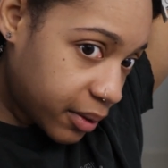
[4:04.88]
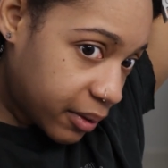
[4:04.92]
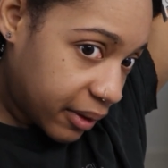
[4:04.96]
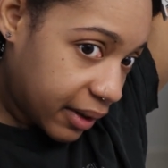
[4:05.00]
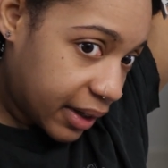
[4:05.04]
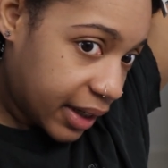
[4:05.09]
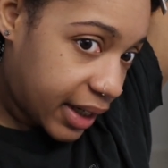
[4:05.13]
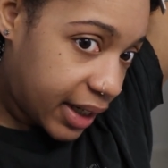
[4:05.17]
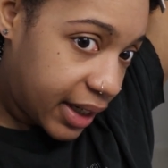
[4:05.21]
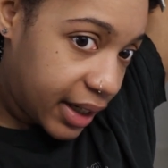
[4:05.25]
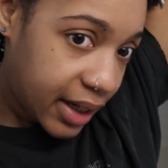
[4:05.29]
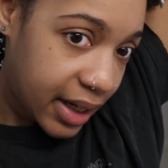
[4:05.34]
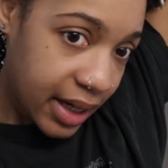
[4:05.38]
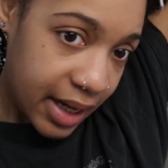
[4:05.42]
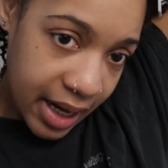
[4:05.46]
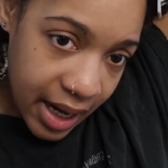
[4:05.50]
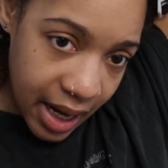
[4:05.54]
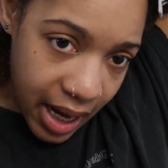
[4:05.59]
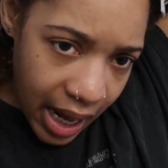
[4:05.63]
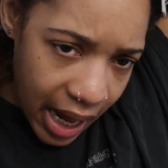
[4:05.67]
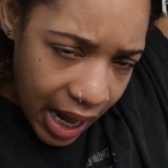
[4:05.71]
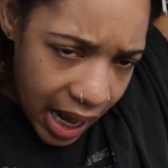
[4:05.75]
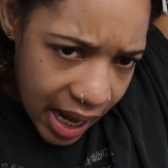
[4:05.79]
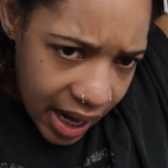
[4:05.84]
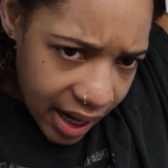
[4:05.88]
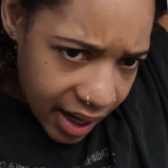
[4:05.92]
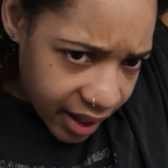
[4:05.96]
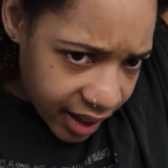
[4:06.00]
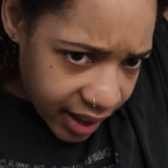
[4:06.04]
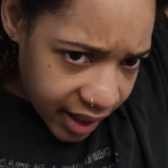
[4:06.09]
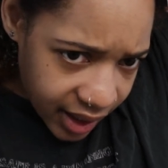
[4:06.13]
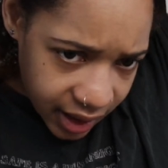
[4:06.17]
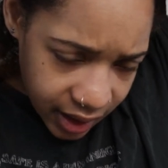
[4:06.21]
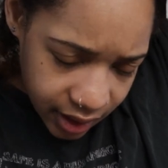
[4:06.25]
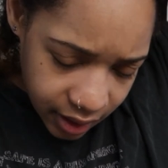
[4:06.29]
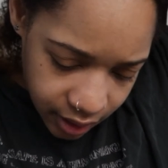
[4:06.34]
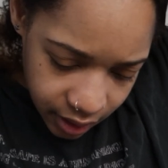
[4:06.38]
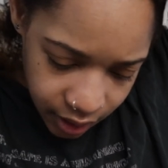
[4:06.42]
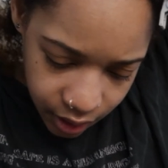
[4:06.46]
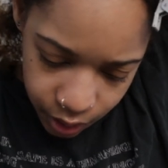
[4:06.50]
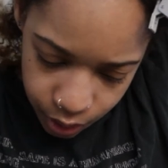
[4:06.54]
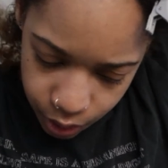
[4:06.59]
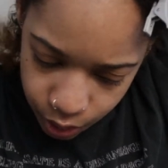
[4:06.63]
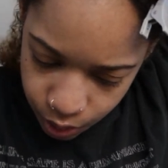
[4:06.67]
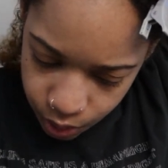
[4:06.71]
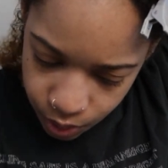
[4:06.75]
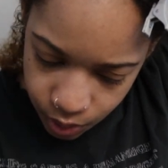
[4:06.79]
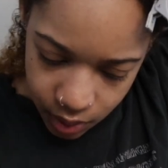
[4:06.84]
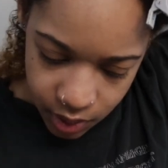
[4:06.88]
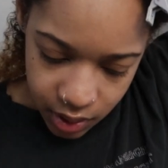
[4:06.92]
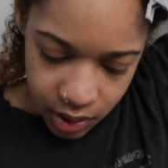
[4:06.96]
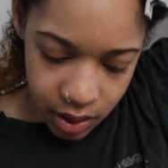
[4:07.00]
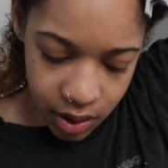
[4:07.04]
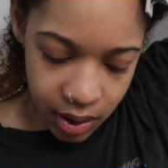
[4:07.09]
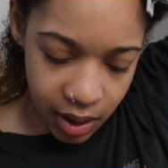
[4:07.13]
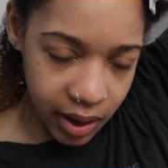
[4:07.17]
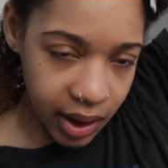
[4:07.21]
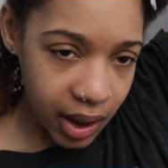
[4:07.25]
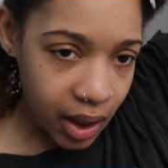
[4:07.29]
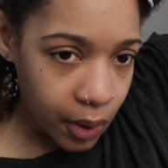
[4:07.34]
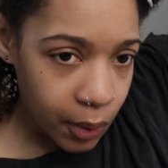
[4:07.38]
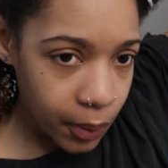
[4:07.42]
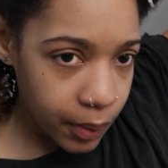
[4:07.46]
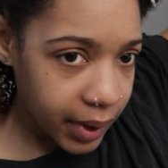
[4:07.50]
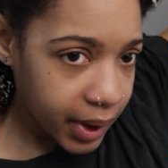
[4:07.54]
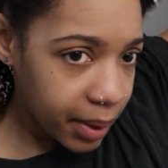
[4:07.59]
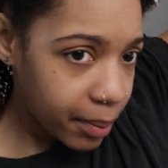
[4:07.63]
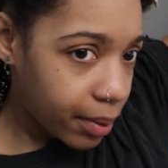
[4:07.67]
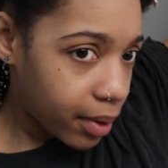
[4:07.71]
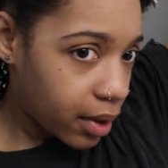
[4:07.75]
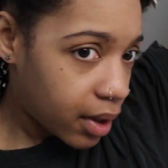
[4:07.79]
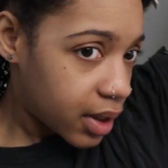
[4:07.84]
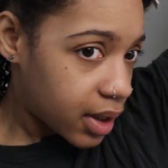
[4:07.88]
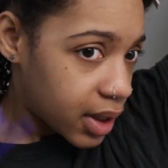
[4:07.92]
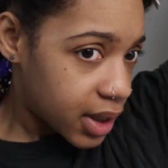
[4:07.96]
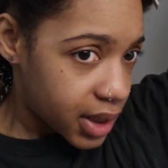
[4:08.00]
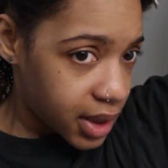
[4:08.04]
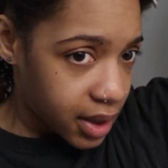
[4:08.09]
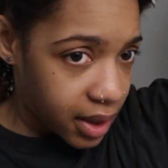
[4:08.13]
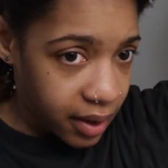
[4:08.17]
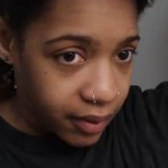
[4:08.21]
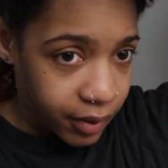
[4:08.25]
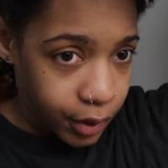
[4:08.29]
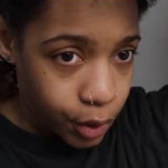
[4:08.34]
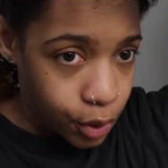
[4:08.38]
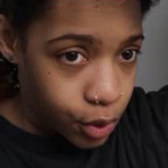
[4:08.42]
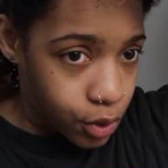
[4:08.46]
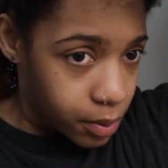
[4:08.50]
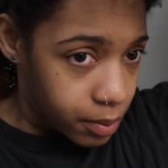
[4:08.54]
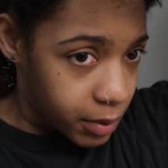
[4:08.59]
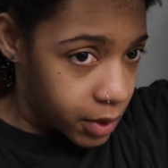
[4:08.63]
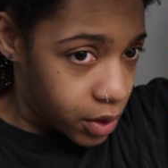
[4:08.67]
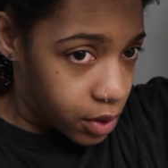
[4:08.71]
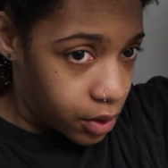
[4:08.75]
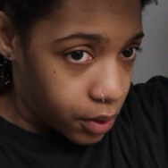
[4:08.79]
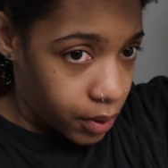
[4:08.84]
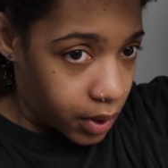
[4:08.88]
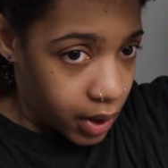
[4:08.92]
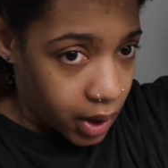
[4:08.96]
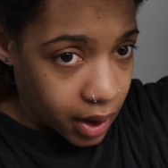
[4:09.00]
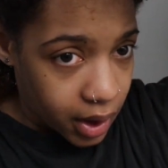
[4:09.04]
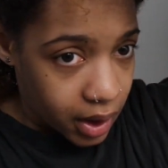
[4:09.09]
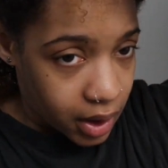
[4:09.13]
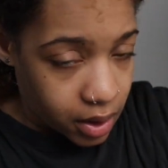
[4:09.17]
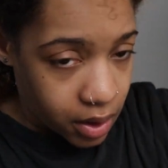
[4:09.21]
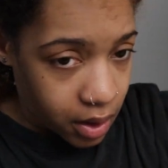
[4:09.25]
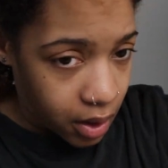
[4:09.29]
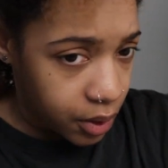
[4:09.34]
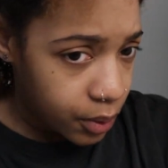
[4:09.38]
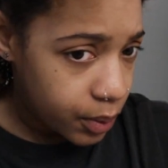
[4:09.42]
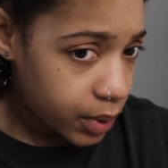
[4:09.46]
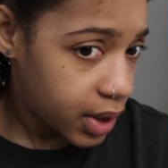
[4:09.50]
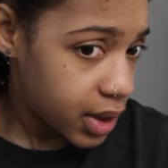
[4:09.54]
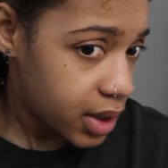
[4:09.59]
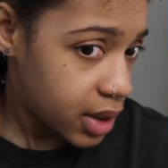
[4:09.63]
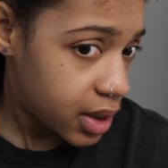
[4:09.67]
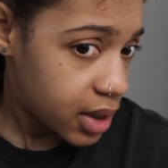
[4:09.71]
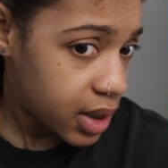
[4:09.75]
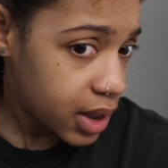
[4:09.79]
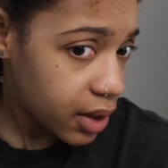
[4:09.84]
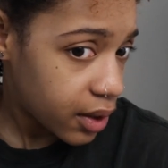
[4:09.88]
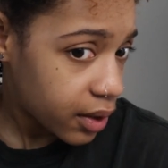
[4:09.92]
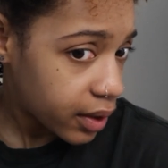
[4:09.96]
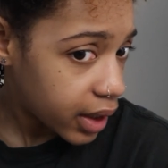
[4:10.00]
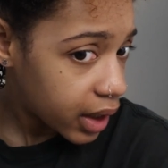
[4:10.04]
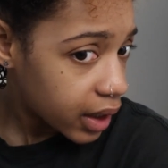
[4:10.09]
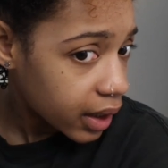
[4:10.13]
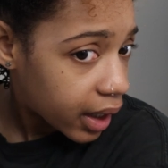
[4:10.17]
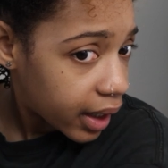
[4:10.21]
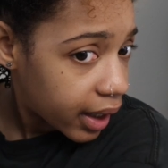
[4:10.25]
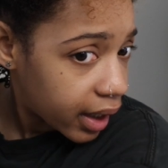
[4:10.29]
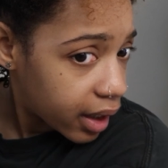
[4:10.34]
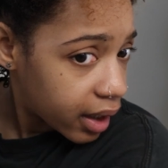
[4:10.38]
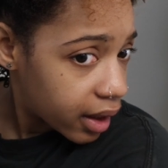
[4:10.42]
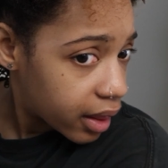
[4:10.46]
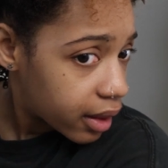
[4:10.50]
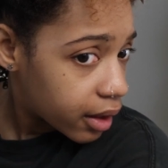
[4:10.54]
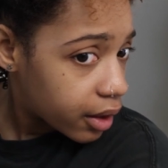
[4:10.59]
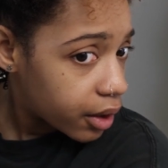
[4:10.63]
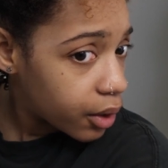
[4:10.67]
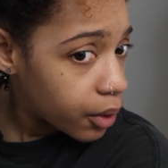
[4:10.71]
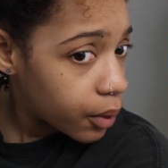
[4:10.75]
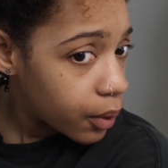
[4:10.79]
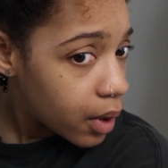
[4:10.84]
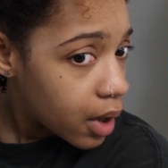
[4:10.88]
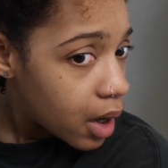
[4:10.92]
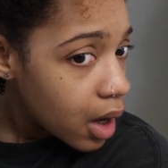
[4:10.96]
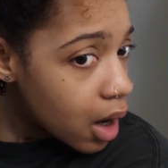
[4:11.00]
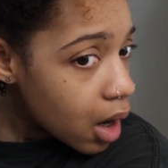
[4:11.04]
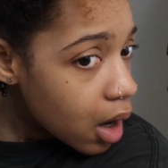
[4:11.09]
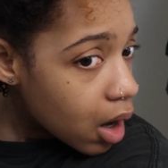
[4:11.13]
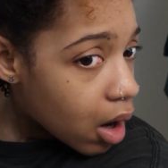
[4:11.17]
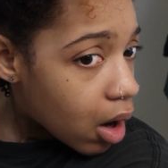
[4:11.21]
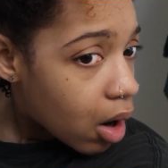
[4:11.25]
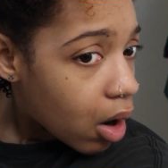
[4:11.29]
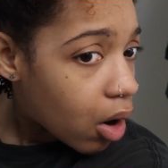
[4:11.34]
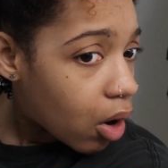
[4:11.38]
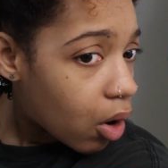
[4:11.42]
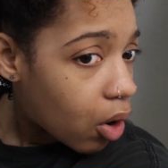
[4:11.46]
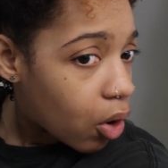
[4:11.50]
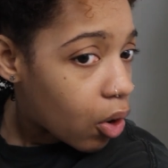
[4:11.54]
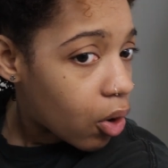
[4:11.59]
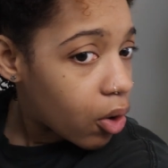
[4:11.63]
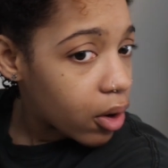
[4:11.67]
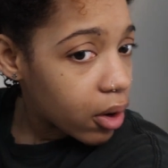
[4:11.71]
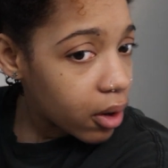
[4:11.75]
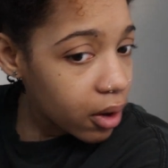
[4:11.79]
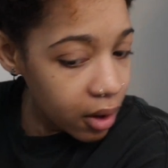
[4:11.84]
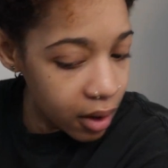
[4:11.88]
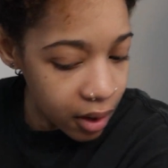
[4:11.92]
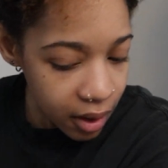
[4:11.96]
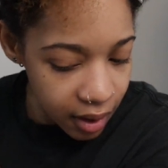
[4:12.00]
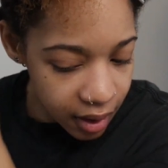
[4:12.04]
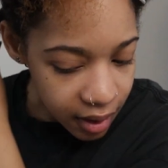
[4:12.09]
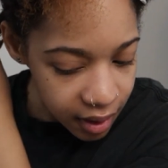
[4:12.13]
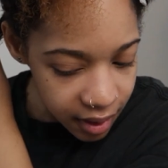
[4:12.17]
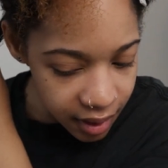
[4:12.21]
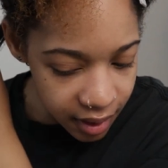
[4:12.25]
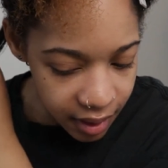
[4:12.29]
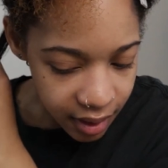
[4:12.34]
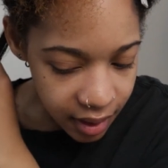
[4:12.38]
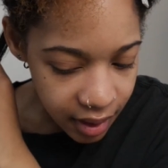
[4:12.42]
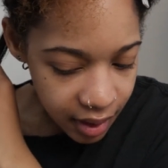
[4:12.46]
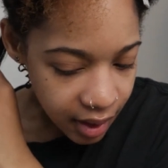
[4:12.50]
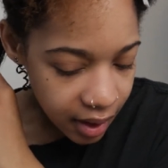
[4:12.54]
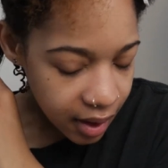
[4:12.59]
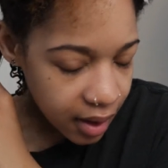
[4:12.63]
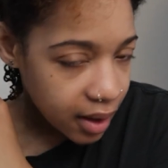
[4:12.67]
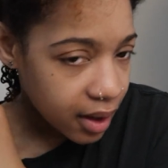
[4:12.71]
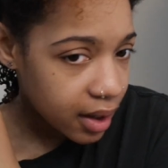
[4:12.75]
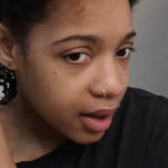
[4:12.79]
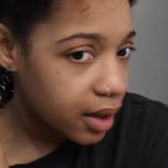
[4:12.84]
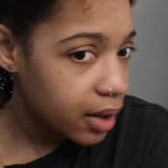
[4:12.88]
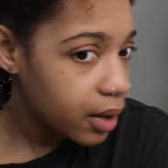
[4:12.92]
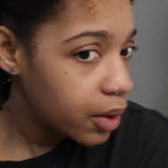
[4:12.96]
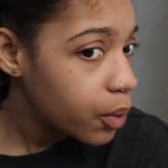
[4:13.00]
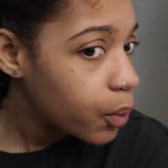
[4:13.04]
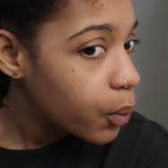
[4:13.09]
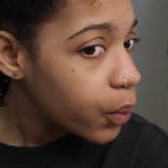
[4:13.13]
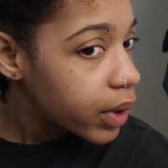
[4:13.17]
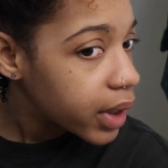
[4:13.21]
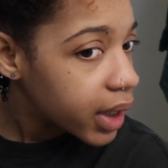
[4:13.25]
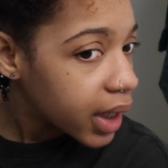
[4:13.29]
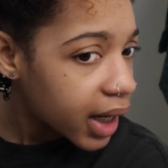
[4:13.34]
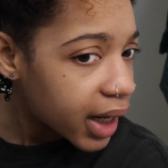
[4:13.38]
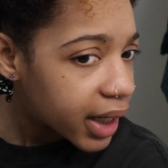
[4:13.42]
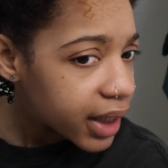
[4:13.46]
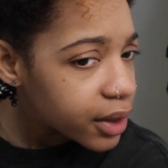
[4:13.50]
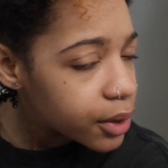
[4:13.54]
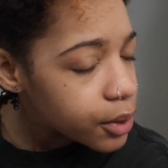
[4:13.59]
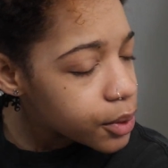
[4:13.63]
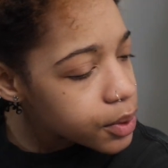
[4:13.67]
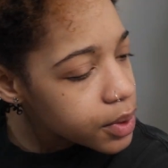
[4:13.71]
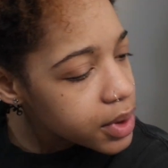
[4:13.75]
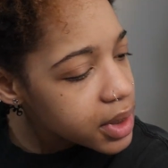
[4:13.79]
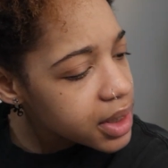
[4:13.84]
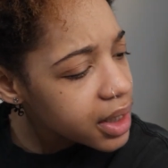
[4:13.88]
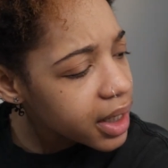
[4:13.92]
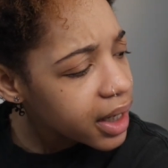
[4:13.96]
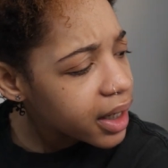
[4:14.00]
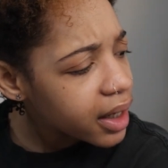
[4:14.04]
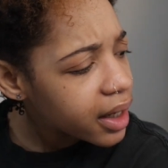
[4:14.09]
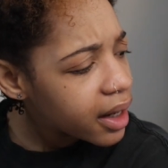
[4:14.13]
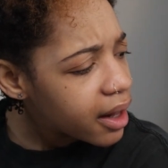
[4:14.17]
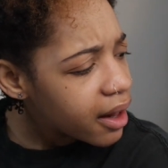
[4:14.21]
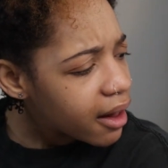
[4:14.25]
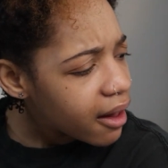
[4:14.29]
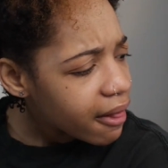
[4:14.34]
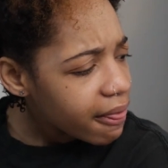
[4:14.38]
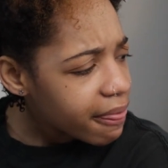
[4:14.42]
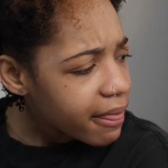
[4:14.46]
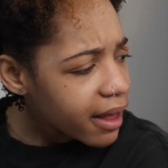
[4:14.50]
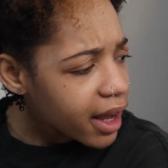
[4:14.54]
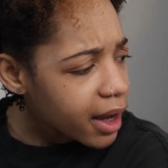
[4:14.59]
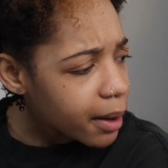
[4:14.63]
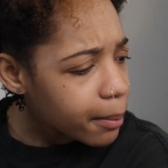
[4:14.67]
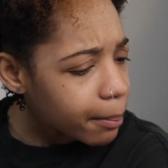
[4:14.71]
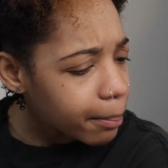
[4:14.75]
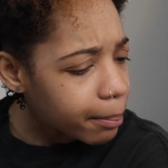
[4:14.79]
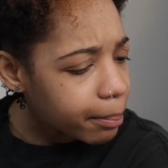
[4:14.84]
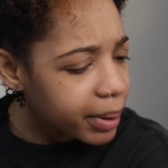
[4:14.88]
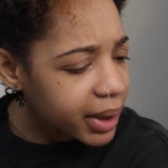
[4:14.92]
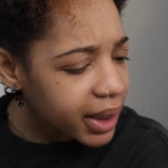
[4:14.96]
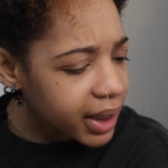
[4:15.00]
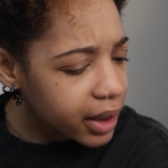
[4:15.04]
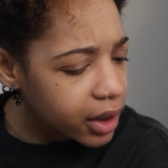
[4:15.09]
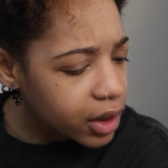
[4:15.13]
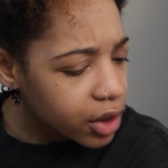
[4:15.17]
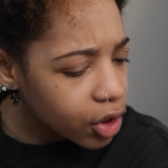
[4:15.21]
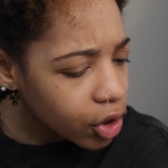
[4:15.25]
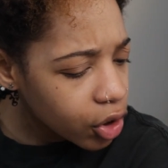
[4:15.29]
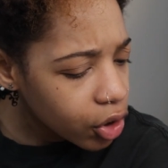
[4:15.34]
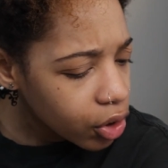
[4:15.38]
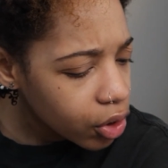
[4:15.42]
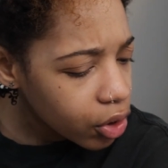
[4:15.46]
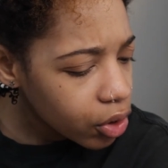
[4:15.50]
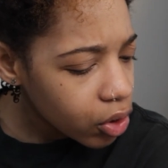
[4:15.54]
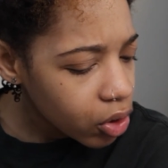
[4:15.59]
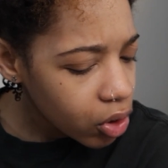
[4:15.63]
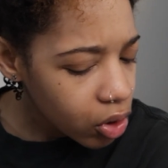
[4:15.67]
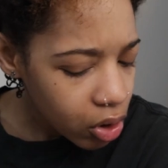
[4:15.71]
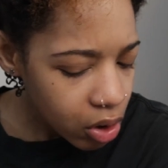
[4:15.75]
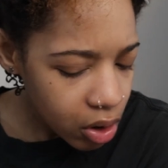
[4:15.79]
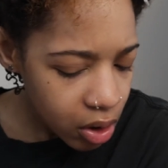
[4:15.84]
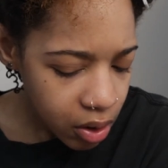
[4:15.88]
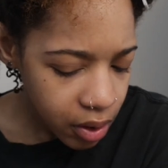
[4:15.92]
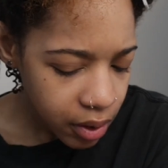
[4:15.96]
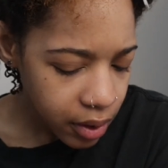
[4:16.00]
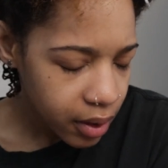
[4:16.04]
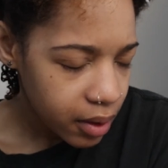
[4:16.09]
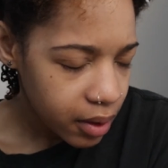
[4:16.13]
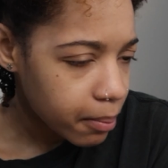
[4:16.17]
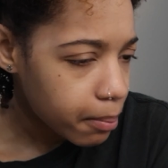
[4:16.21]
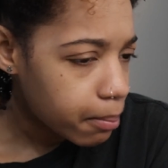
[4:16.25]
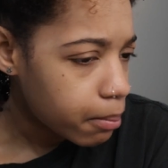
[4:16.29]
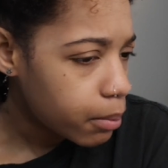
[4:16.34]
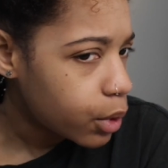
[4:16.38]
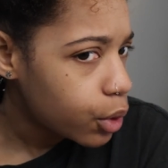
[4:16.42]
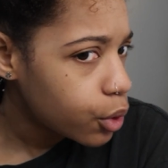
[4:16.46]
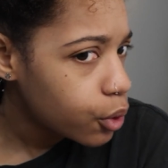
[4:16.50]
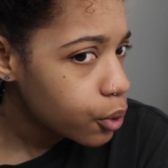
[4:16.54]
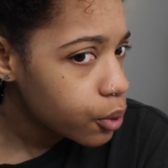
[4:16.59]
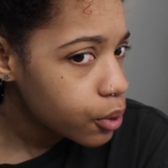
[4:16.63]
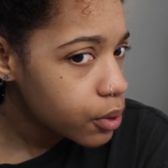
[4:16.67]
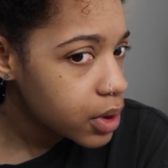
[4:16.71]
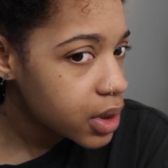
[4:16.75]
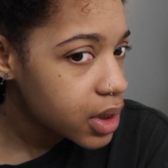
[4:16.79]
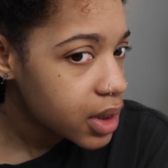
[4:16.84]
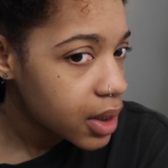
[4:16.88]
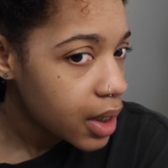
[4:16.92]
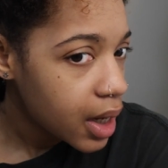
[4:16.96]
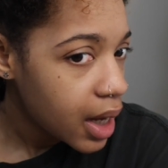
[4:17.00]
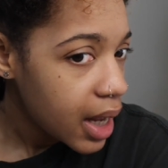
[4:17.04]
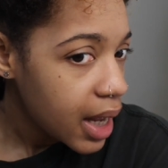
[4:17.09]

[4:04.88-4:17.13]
right? The only products that I've used from the Doux that I don't necessarily like though are when I use like that bee curl mousse.